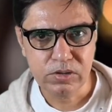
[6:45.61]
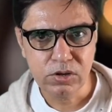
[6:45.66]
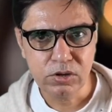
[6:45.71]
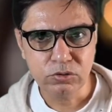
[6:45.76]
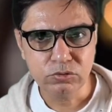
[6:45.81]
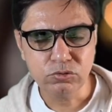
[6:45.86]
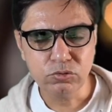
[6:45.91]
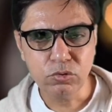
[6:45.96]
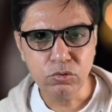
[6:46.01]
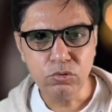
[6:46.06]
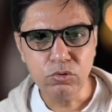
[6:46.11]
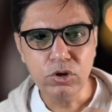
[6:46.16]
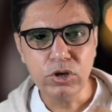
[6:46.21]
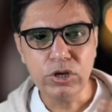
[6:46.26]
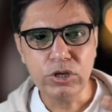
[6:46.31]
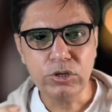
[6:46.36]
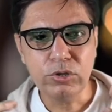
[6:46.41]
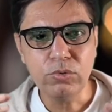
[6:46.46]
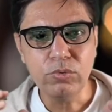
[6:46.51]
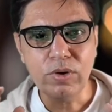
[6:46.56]
So
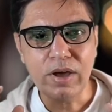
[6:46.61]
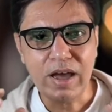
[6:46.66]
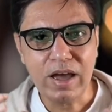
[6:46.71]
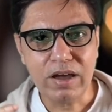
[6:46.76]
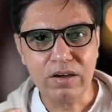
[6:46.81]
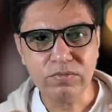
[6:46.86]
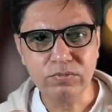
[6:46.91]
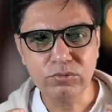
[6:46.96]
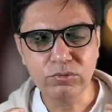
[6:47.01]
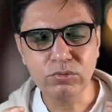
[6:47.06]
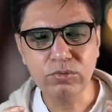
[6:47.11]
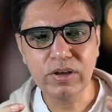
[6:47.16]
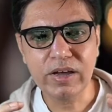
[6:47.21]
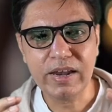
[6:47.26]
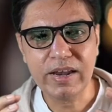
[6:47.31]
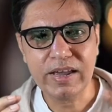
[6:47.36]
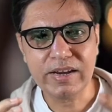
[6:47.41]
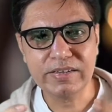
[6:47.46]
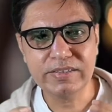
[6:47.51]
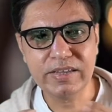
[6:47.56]
you have to
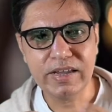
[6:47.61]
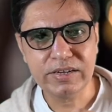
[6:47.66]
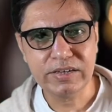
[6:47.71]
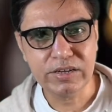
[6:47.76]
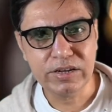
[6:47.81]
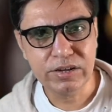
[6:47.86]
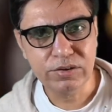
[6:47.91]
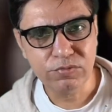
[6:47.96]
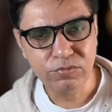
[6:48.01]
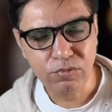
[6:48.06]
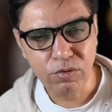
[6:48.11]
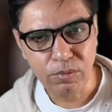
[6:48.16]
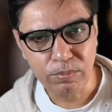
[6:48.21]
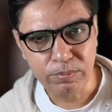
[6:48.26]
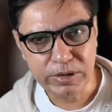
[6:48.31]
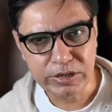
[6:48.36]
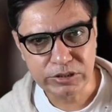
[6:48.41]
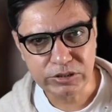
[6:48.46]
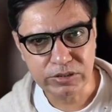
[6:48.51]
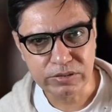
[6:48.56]
collect that
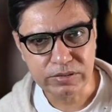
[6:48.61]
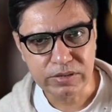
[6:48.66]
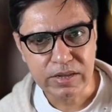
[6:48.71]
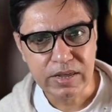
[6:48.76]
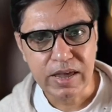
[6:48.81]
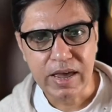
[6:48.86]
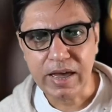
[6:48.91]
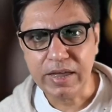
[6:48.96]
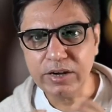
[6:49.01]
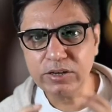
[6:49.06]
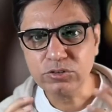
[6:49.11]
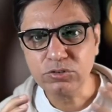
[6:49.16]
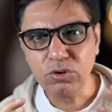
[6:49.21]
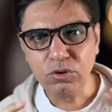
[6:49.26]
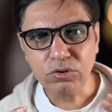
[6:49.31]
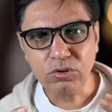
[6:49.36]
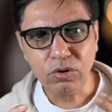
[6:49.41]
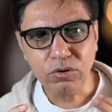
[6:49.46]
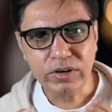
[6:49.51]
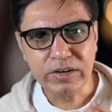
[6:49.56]
information, and it's not
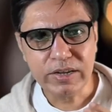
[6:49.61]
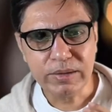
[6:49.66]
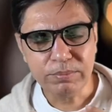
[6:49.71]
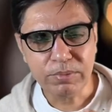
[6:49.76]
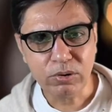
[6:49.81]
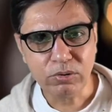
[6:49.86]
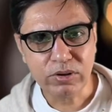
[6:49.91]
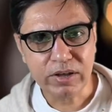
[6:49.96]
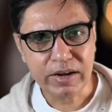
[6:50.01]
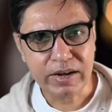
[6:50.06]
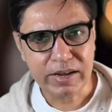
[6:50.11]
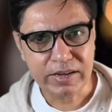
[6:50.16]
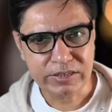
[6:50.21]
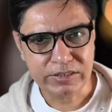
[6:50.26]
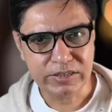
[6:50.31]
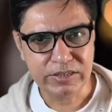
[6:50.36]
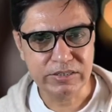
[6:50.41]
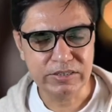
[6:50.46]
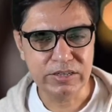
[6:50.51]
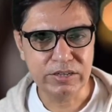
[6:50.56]
only about
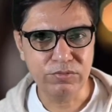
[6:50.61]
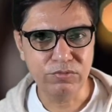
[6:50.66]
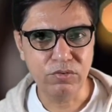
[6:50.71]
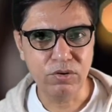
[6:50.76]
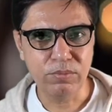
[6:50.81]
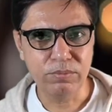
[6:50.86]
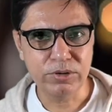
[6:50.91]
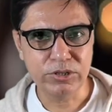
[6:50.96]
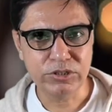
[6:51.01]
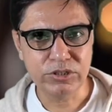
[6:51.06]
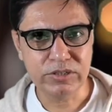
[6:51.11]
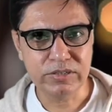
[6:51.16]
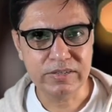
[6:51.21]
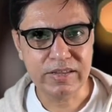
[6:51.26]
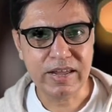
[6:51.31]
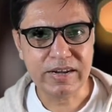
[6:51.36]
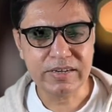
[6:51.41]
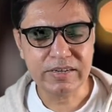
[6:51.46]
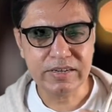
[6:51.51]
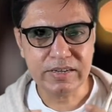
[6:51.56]
collecting the information.
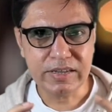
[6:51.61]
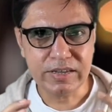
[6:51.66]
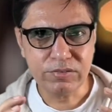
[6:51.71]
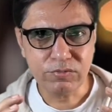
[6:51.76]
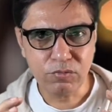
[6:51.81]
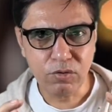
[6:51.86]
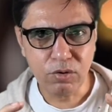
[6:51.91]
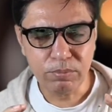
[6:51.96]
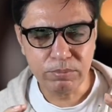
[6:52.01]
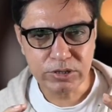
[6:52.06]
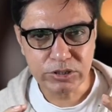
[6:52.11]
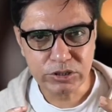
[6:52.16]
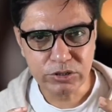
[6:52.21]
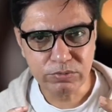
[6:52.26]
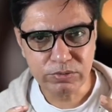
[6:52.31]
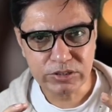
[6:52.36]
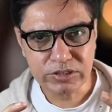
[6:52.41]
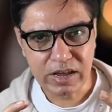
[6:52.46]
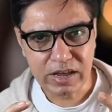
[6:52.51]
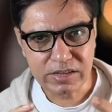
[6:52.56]
That information
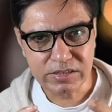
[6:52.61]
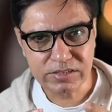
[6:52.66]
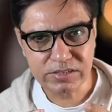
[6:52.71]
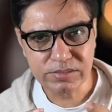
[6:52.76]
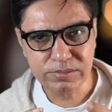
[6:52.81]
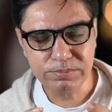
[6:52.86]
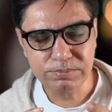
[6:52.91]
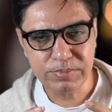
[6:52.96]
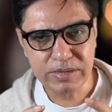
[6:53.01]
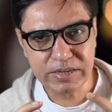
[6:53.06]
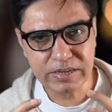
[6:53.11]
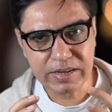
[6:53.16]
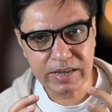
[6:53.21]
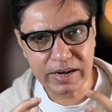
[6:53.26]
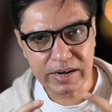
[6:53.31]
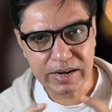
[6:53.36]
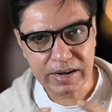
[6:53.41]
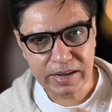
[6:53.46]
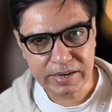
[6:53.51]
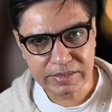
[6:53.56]
which has been
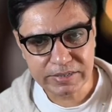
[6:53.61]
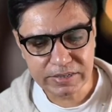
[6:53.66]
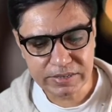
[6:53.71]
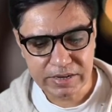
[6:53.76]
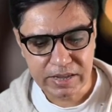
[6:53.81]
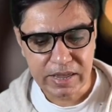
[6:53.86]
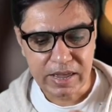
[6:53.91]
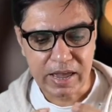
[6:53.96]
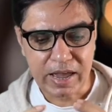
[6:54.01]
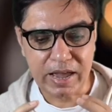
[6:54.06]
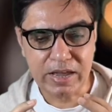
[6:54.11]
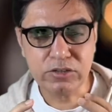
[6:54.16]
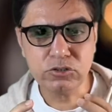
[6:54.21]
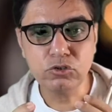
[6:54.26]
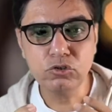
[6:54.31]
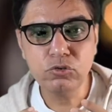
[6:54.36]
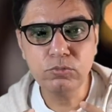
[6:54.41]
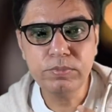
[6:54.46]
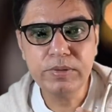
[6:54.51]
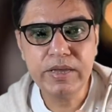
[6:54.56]
collected has
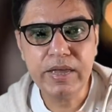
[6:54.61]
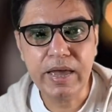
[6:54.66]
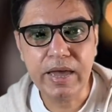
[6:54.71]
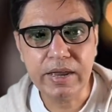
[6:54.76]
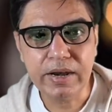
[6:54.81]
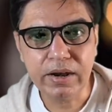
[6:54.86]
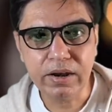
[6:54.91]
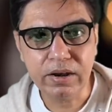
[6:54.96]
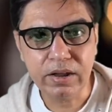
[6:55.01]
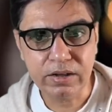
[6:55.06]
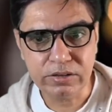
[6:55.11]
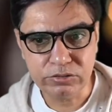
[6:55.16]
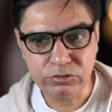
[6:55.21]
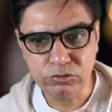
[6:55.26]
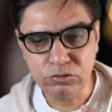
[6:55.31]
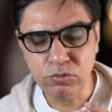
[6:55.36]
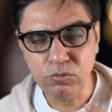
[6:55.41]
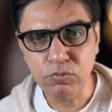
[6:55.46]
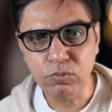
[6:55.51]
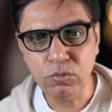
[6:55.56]
to be analyzed.
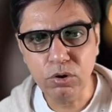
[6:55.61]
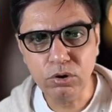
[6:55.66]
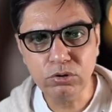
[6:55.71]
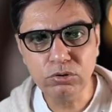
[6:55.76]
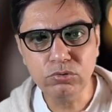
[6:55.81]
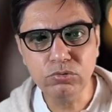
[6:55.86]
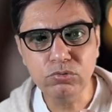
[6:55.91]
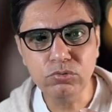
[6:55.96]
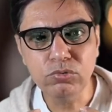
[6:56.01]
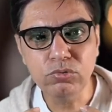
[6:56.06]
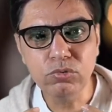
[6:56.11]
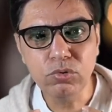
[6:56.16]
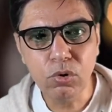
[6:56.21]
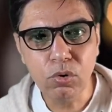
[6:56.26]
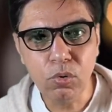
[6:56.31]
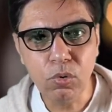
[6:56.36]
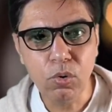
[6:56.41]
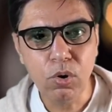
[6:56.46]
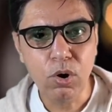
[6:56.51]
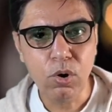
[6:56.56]
You want to
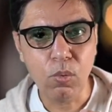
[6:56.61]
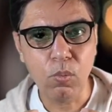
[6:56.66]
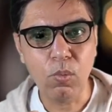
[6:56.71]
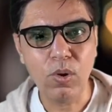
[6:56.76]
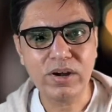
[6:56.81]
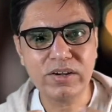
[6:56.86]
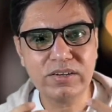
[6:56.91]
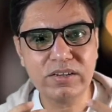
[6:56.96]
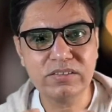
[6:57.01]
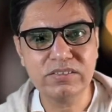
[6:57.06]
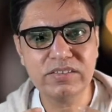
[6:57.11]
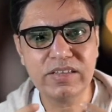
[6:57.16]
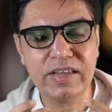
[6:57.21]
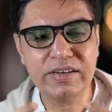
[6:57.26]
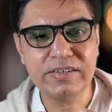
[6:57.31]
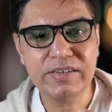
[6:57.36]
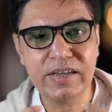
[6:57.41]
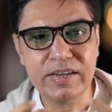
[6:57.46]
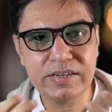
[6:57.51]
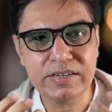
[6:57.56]
know what does that
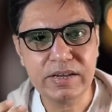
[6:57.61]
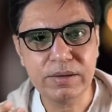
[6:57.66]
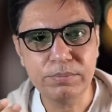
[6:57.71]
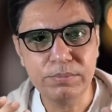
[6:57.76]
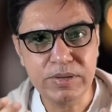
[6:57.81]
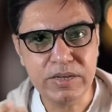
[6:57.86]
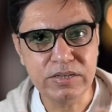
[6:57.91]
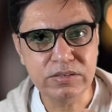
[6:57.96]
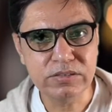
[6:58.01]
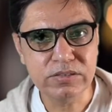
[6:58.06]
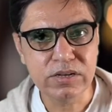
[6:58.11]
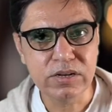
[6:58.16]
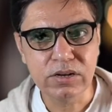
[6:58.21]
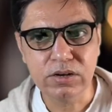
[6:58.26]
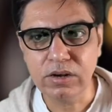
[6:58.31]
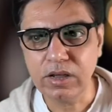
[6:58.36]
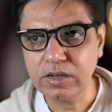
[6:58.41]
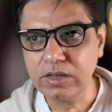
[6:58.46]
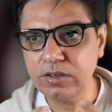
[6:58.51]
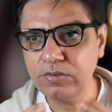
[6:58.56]
data means.
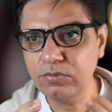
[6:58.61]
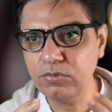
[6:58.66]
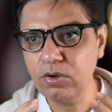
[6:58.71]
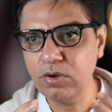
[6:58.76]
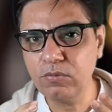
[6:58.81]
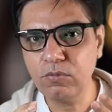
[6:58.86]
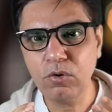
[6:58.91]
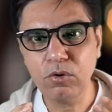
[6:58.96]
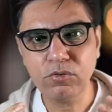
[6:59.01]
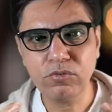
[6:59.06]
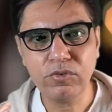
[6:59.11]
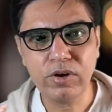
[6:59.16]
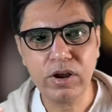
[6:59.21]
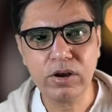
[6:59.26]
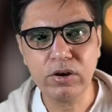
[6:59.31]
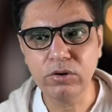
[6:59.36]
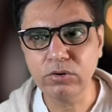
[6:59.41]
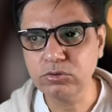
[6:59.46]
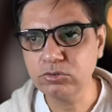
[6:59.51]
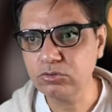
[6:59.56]
Like if you have got
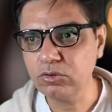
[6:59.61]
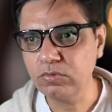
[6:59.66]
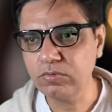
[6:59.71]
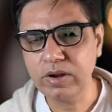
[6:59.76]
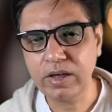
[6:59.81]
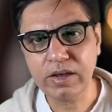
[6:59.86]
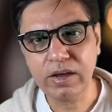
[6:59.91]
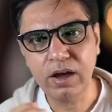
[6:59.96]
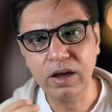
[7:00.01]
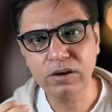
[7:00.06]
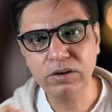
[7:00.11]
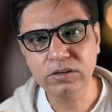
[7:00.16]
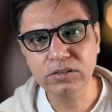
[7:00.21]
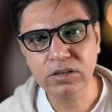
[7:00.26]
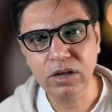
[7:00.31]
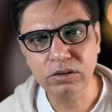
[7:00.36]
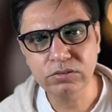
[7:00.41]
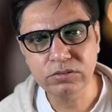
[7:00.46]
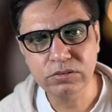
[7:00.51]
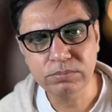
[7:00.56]
records of like
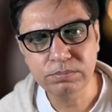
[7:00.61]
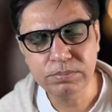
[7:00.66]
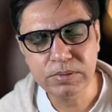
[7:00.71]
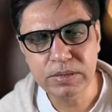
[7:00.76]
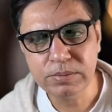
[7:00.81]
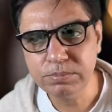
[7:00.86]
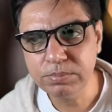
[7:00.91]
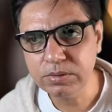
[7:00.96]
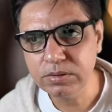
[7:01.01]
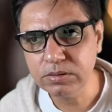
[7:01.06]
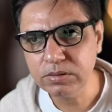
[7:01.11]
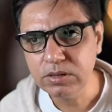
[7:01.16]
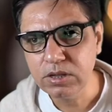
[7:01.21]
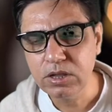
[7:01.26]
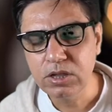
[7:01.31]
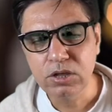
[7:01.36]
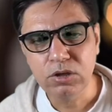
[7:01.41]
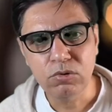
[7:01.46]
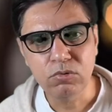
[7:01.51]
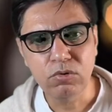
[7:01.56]
100,000 people
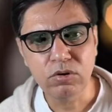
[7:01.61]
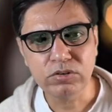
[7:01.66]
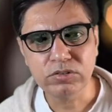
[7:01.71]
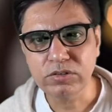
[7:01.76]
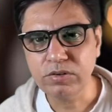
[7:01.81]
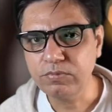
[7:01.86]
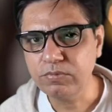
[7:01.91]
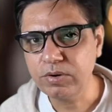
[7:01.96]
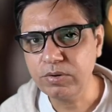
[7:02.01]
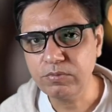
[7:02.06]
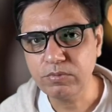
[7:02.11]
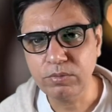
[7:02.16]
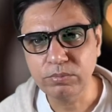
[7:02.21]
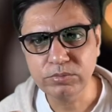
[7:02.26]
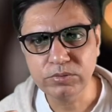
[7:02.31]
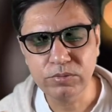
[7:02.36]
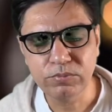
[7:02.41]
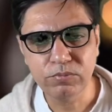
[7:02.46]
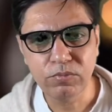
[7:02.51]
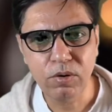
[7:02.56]
who are suffering from
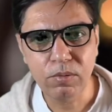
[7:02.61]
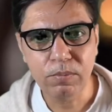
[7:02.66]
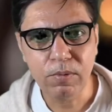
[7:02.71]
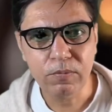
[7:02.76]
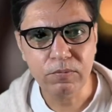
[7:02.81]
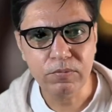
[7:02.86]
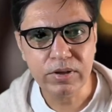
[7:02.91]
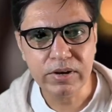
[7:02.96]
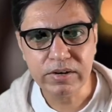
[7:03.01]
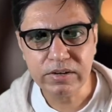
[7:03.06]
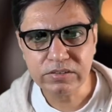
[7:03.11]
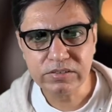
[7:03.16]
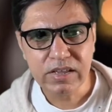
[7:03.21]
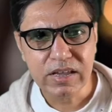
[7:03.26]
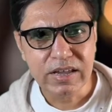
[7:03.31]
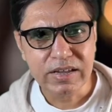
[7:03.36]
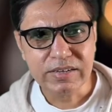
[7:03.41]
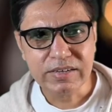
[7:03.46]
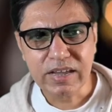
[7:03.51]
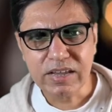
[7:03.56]
some form of illness,
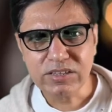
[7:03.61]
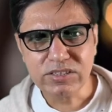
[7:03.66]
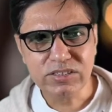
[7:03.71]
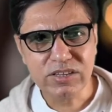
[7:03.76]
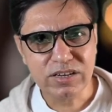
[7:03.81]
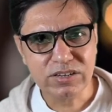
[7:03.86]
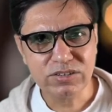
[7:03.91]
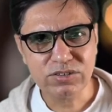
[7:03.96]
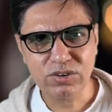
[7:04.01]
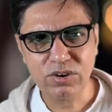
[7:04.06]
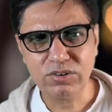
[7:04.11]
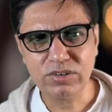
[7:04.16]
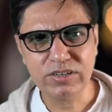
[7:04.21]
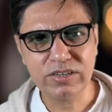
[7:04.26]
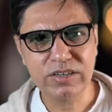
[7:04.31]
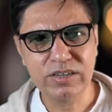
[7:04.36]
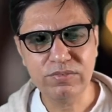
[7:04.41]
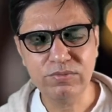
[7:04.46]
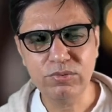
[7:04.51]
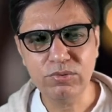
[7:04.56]
does not
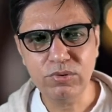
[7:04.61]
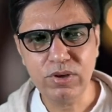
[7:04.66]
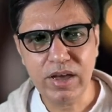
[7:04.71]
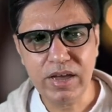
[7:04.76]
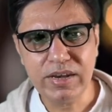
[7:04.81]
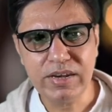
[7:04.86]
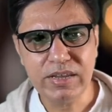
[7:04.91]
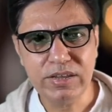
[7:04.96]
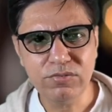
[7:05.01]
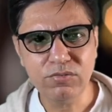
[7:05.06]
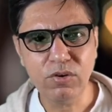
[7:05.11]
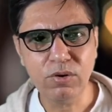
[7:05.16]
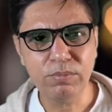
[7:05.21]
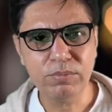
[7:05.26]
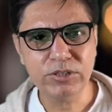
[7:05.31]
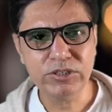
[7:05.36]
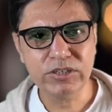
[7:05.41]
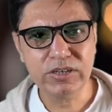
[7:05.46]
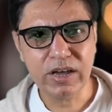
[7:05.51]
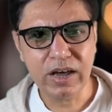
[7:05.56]
give you any
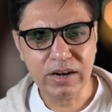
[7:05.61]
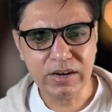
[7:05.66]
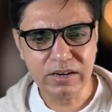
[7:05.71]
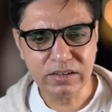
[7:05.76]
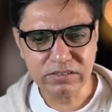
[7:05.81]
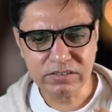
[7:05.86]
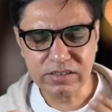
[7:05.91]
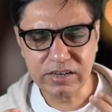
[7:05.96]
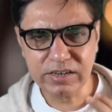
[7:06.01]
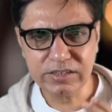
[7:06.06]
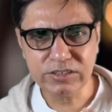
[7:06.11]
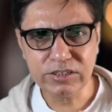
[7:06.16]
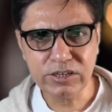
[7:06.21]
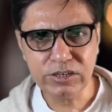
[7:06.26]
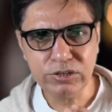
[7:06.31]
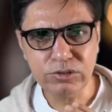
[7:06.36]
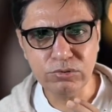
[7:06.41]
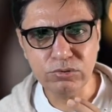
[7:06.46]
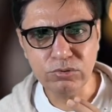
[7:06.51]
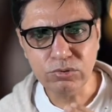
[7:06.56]
information unless and until
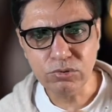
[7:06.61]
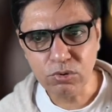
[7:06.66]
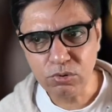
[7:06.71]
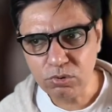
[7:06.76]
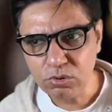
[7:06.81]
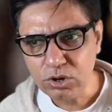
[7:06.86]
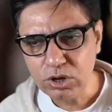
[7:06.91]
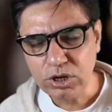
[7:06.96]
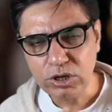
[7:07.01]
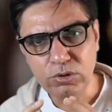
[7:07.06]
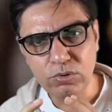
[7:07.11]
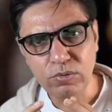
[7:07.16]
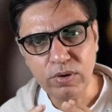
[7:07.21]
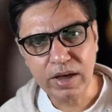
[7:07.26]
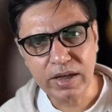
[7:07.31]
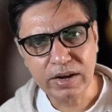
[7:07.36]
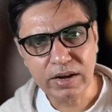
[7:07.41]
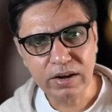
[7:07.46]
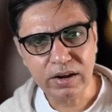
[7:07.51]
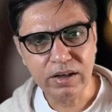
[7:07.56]
you know, you
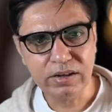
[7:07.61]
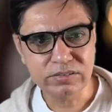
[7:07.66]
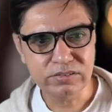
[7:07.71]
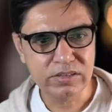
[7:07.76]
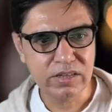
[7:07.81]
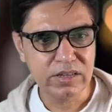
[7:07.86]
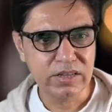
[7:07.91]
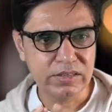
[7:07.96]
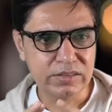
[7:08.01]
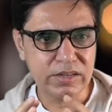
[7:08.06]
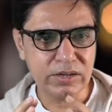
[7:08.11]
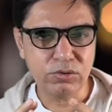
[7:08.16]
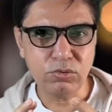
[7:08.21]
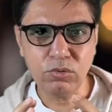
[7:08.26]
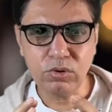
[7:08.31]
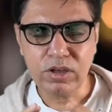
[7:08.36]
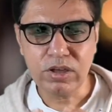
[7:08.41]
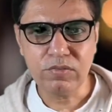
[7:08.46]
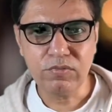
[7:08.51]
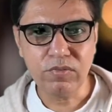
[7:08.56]
analyze that,
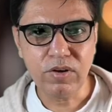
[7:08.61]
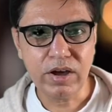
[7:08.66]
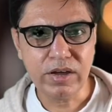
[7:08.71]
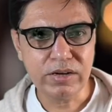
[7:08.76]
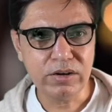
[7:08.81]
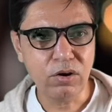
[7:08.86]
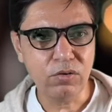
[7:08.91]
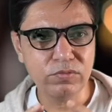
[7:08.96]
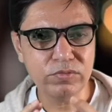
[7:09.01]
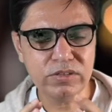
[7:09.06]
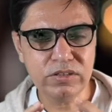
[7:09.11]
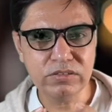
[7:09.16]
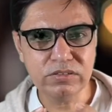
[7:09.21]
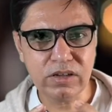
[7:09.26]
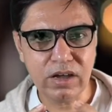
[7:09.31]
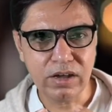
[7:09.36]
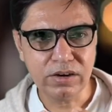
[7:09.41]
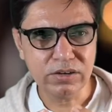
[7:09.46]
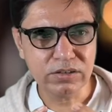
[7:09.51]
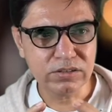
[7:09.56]
okay, fine, of these
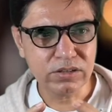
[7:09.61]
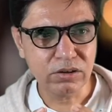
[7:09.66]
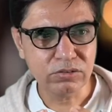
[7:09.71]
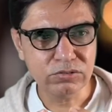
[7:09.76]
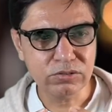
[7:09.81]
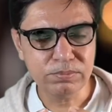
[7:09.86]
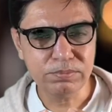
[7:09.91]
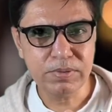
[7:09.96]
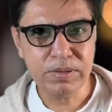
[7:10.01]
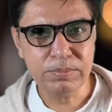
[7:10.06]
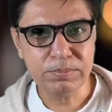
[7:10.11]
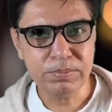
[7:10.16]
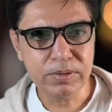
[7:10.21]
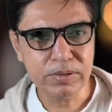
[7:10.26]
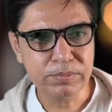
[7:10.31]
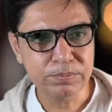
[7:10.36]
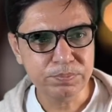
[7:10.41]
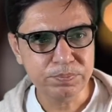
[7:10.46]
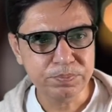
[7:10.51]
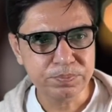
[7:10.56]
100,000 people,